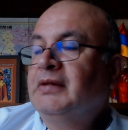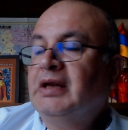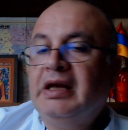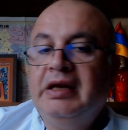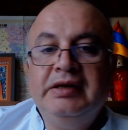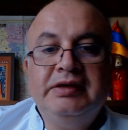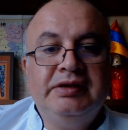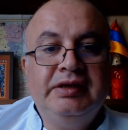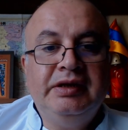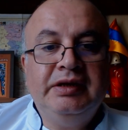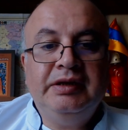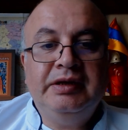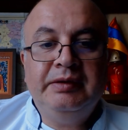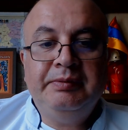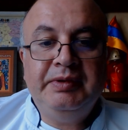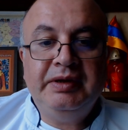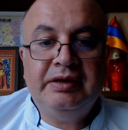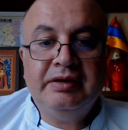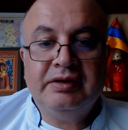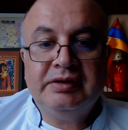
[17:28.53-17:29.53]
ACE
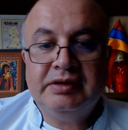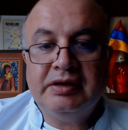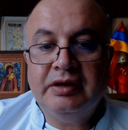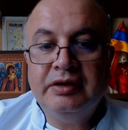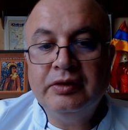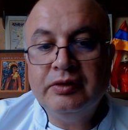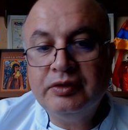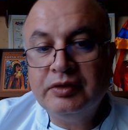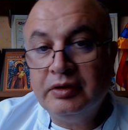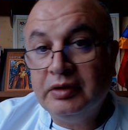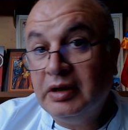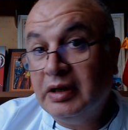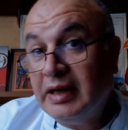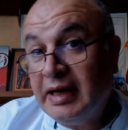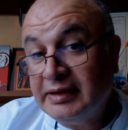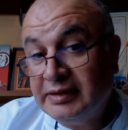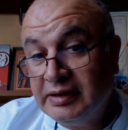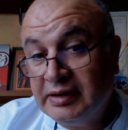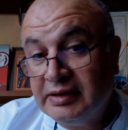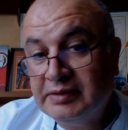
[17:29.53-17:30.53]
inhibitors are usually
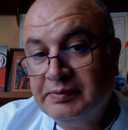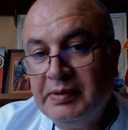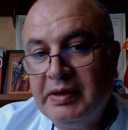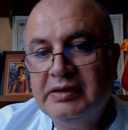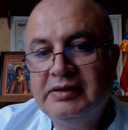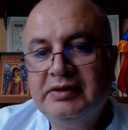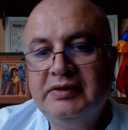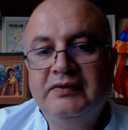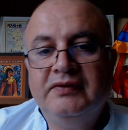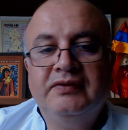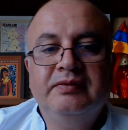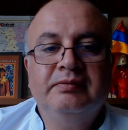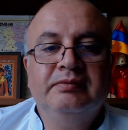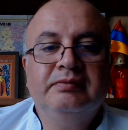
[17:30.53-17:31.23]
less expensive,